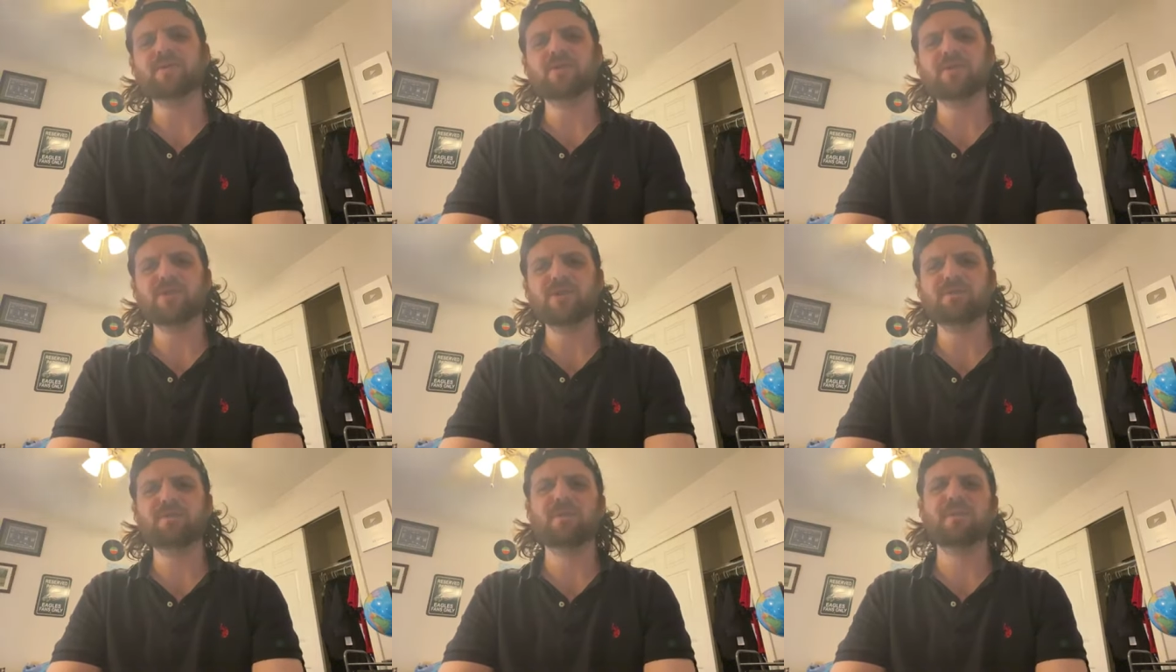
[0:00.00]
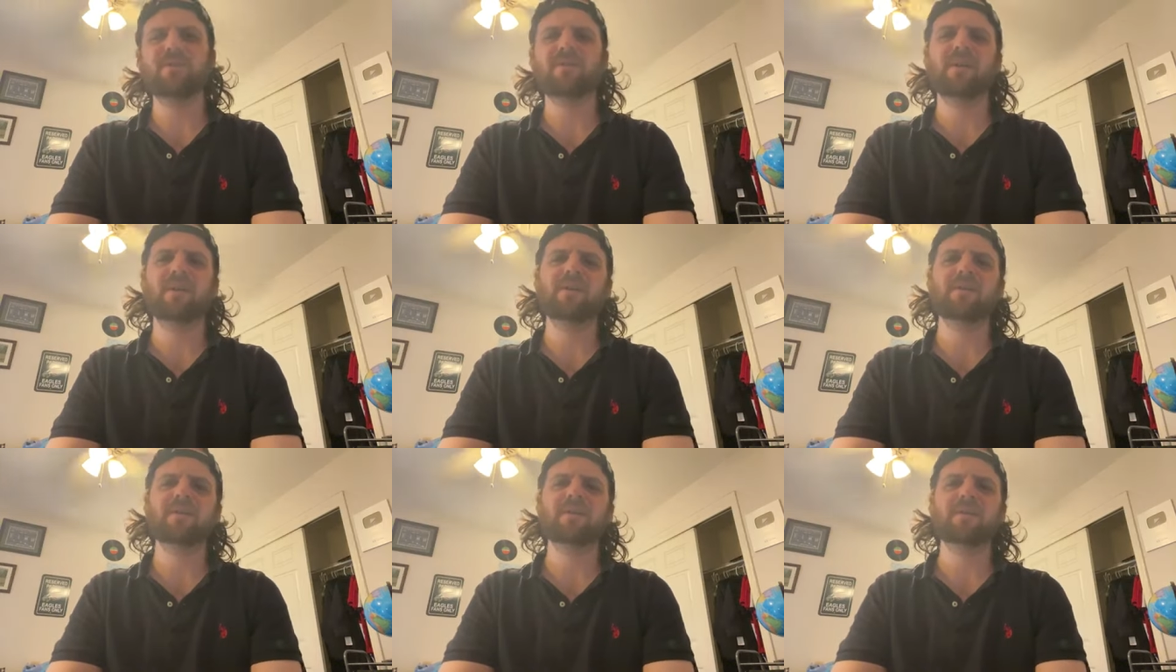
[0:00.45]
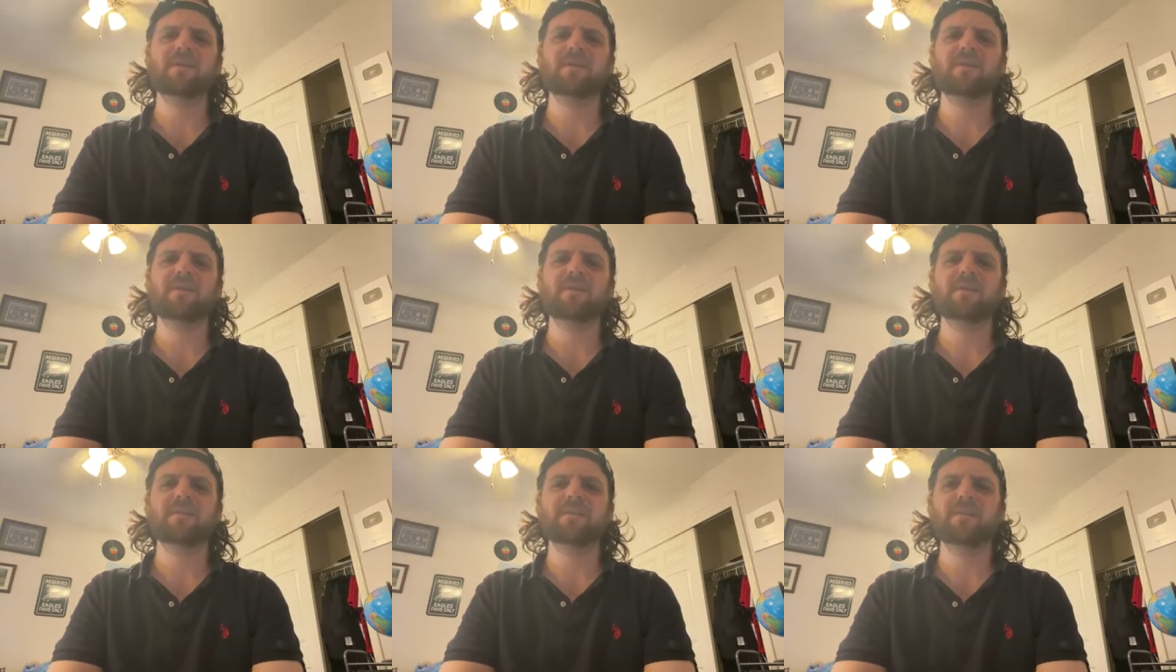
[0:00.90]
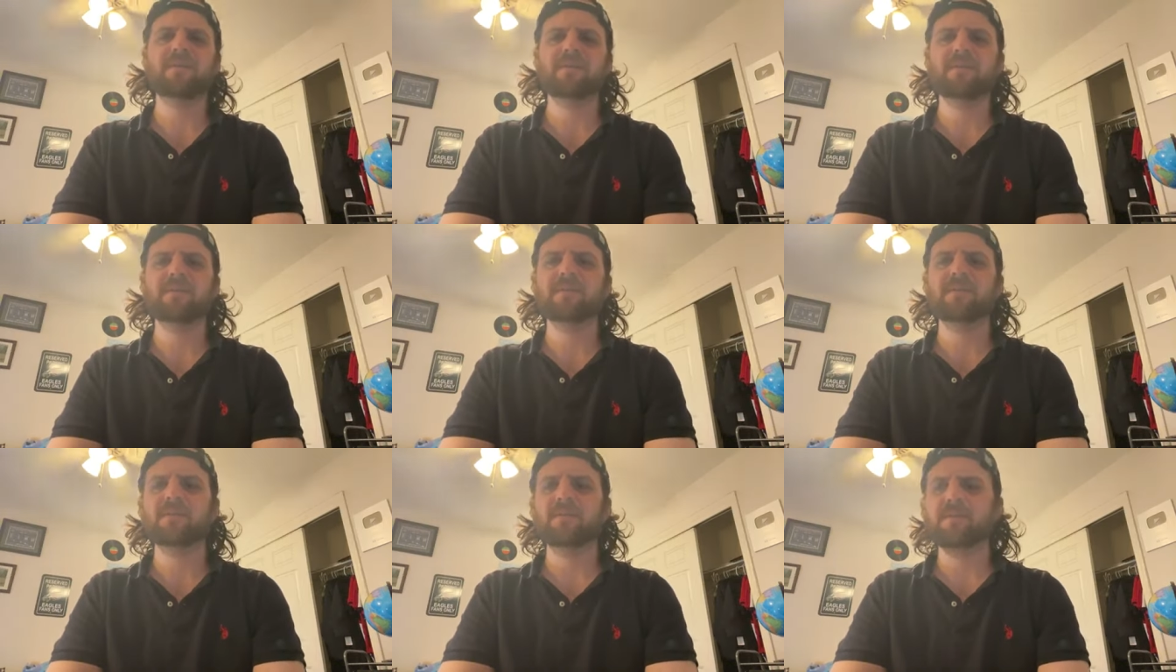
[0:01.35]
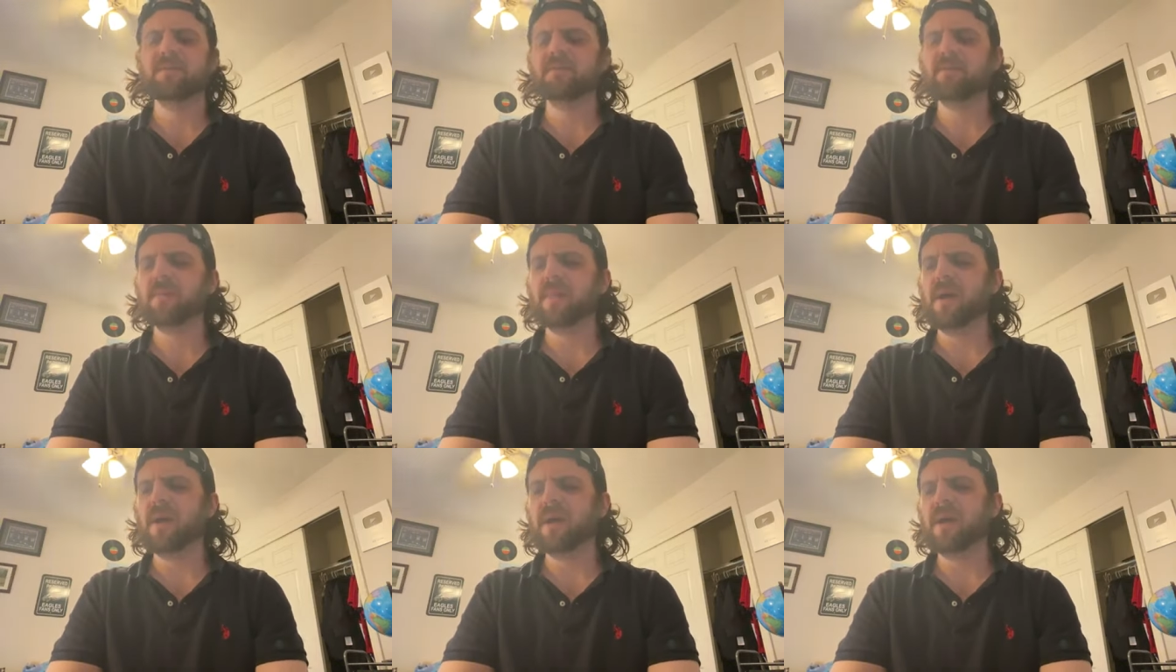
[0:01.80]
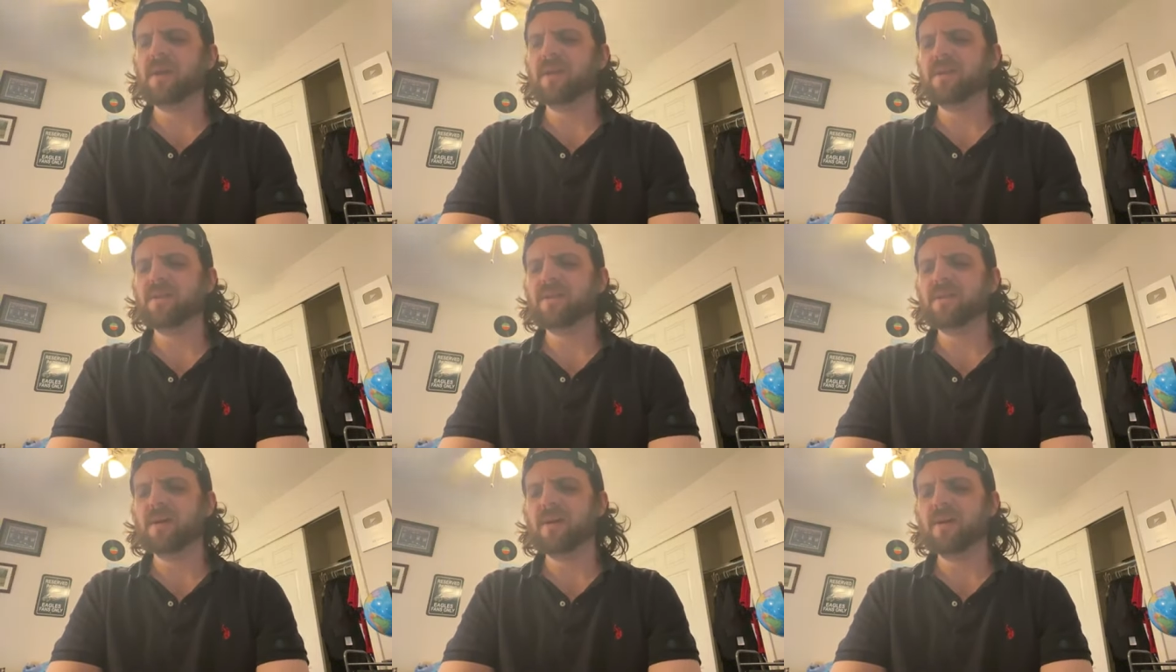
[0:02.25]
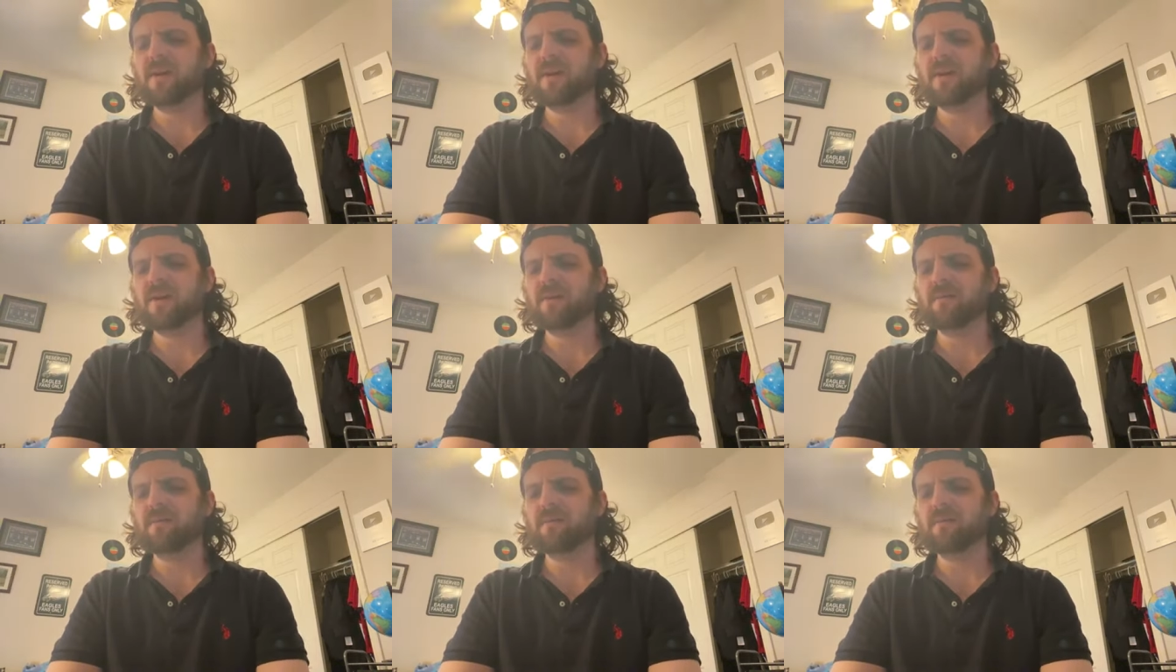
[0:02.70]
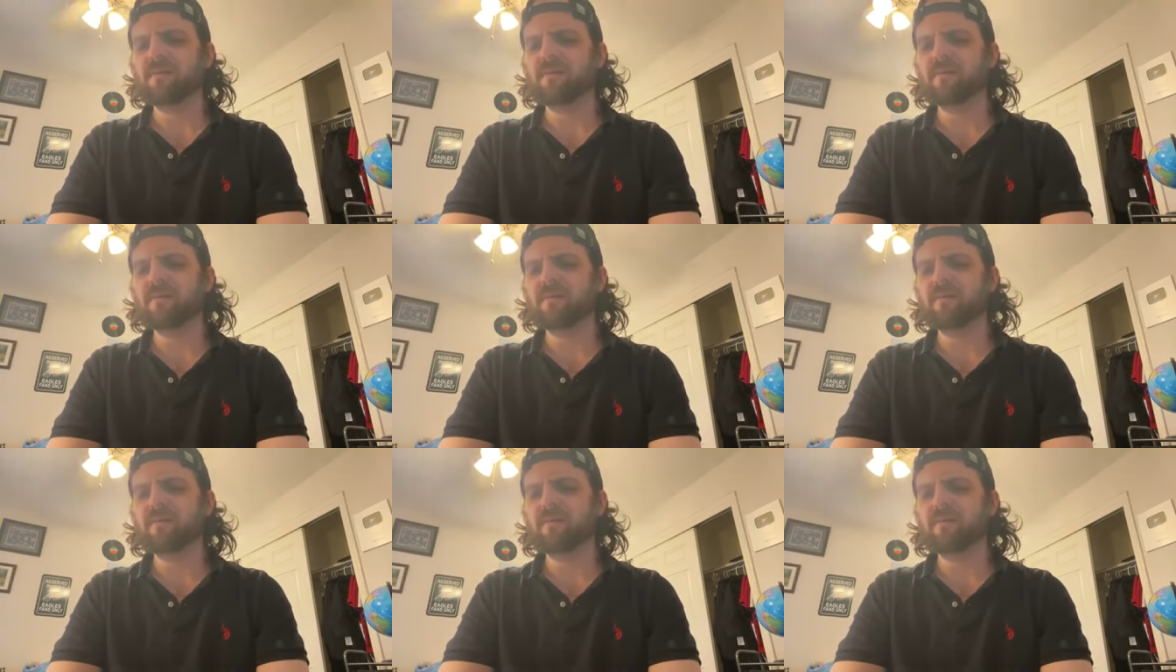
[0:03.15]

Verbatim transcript: which is pathetic. And, um,